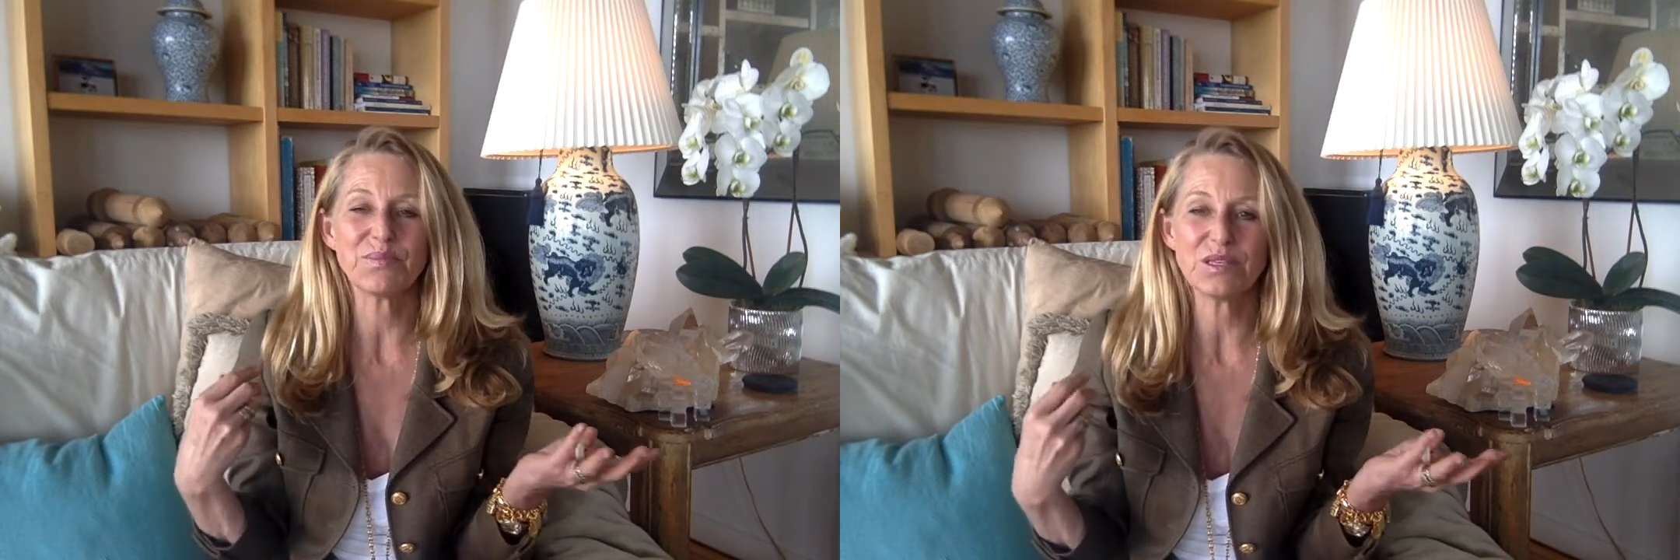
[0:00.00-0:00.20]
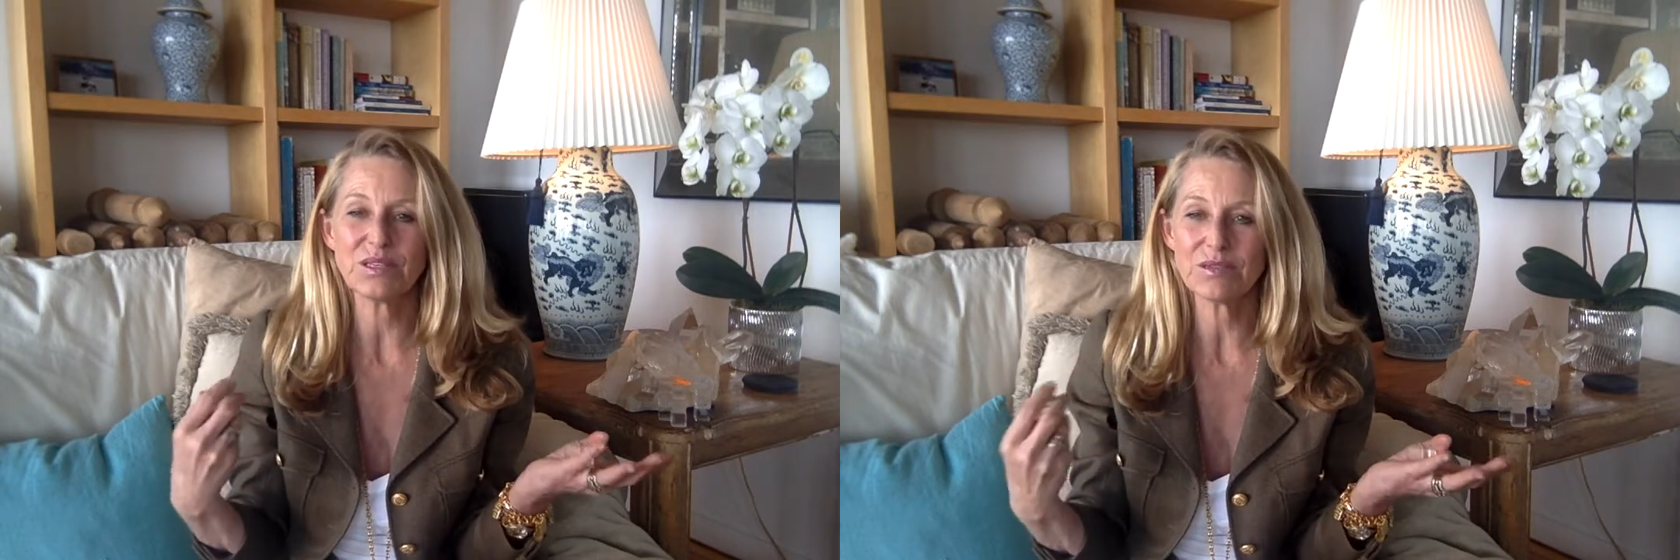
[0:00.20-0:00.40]

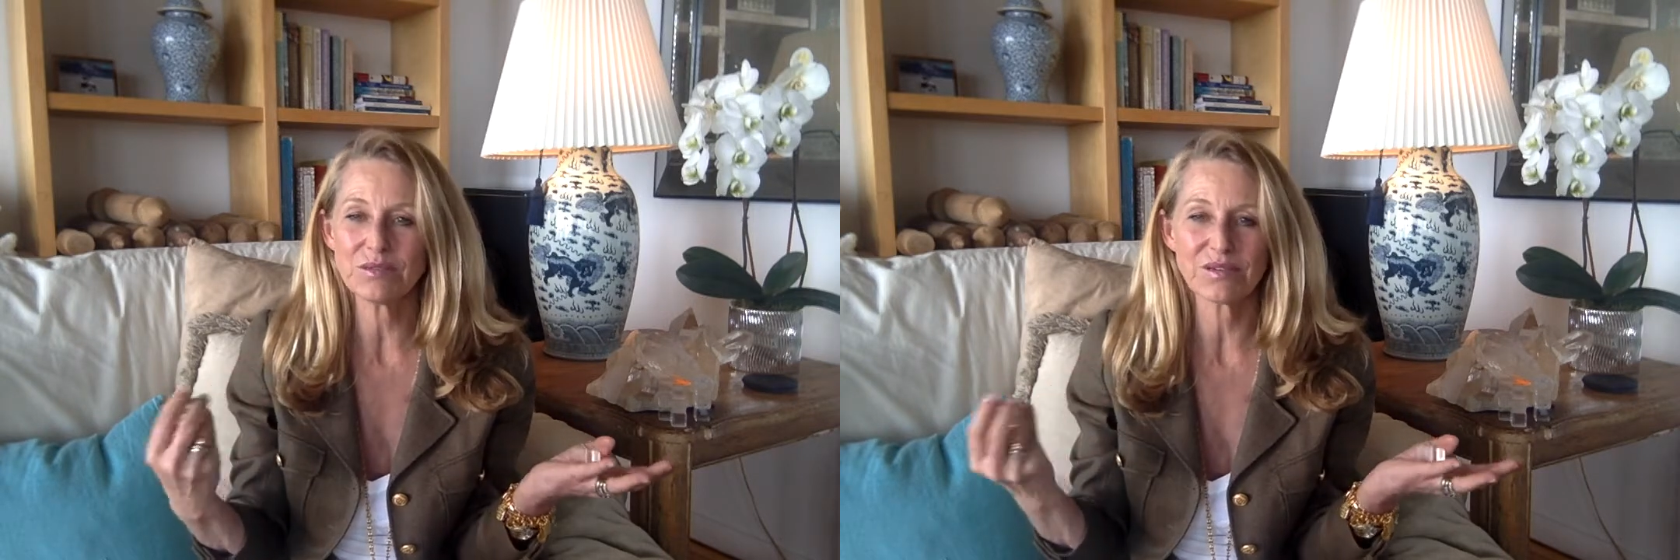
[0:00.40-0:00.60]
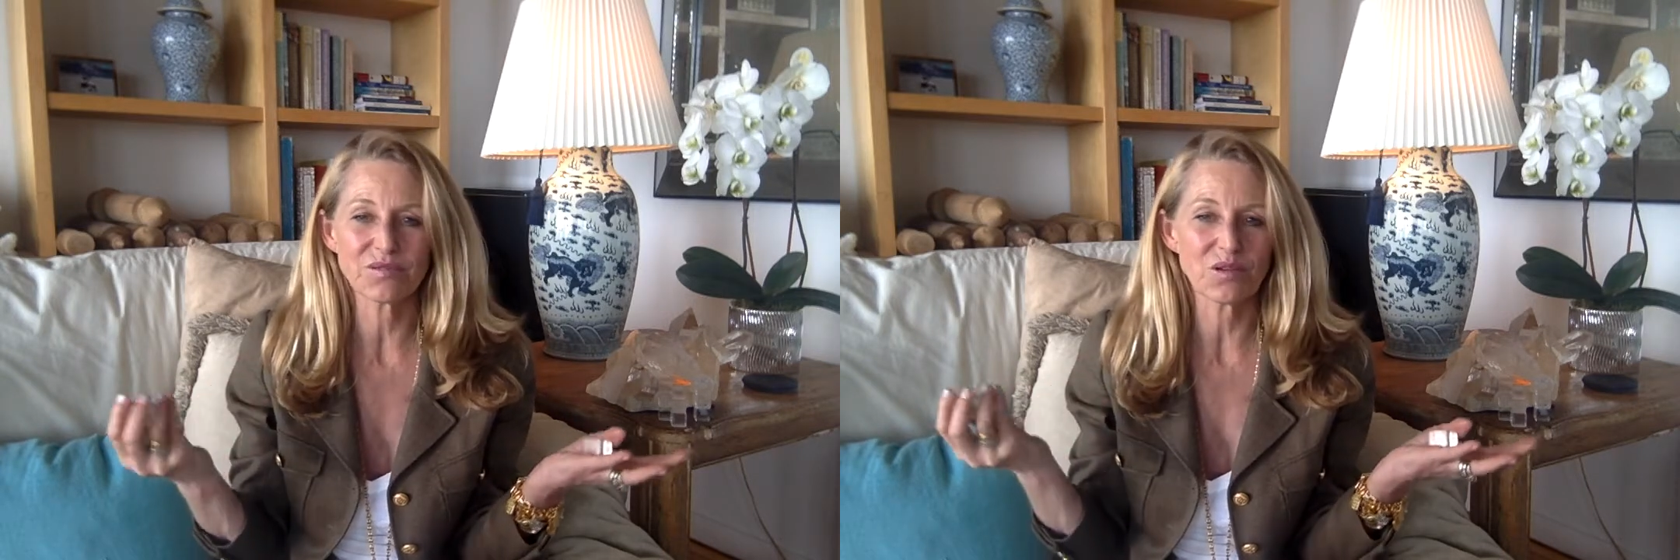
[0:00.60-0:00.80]

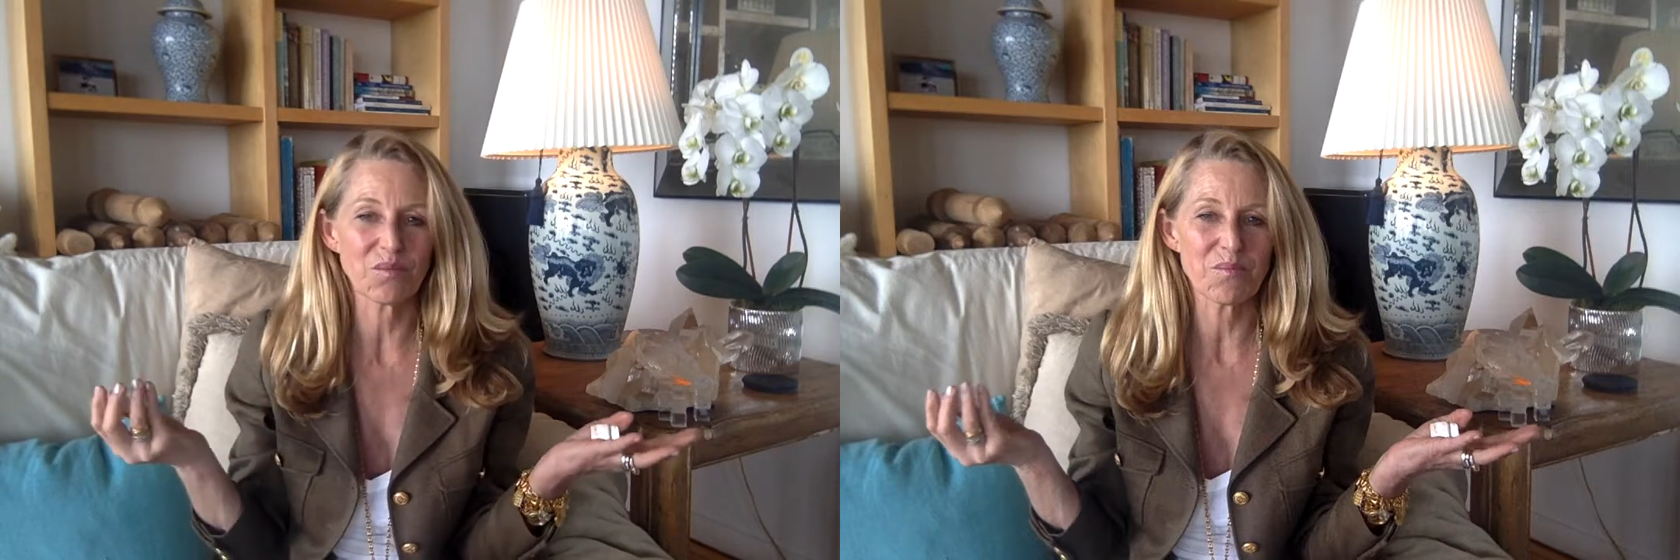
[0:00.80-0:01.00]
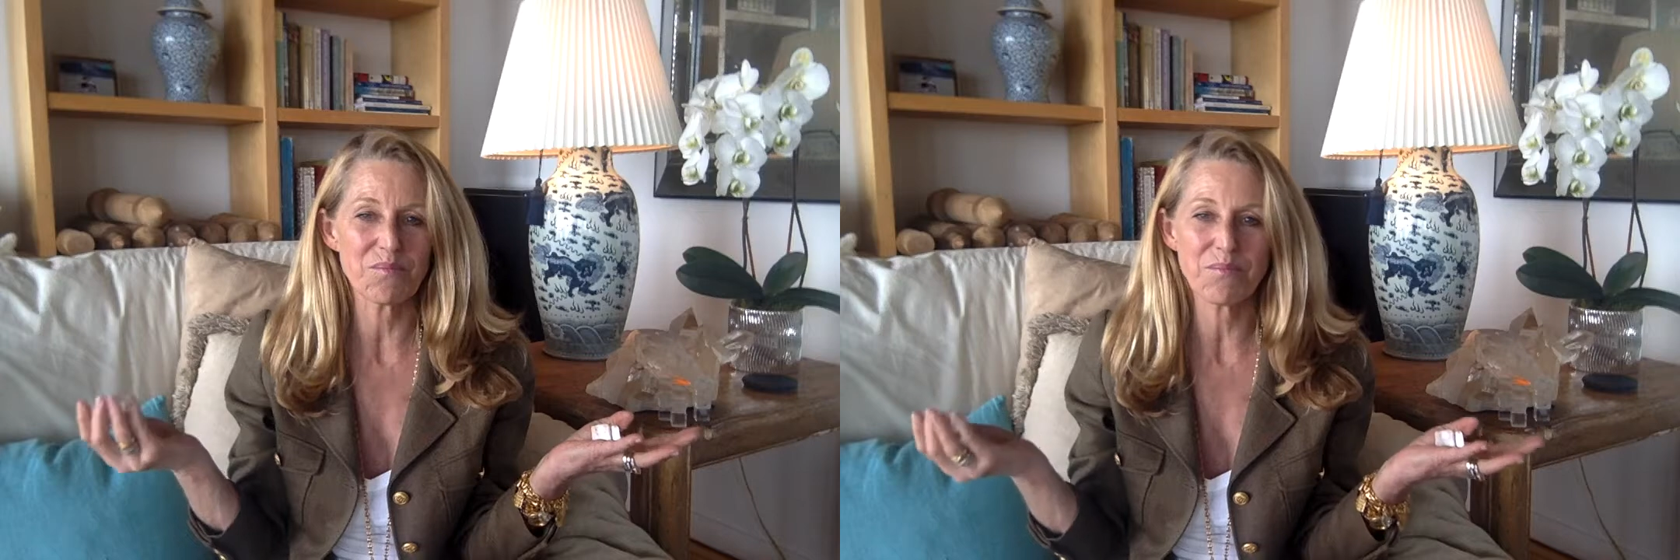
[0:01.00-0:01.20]
beautiful,